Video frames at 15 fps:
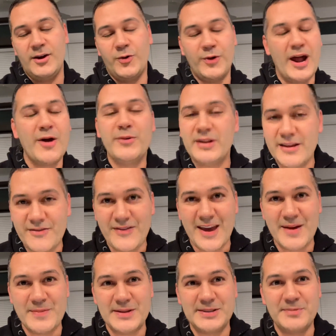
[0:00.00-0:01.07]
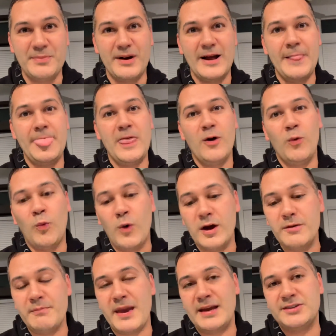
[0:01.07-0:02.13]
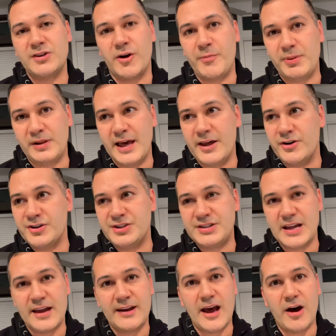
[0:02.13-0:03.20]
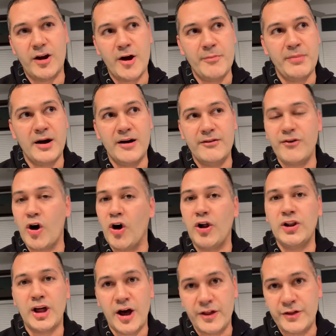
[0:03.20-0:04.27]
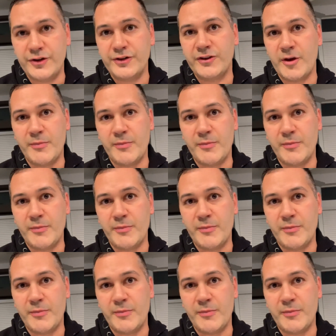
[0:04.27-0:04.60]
We're not really famous, but what makes our planners stand out above all others,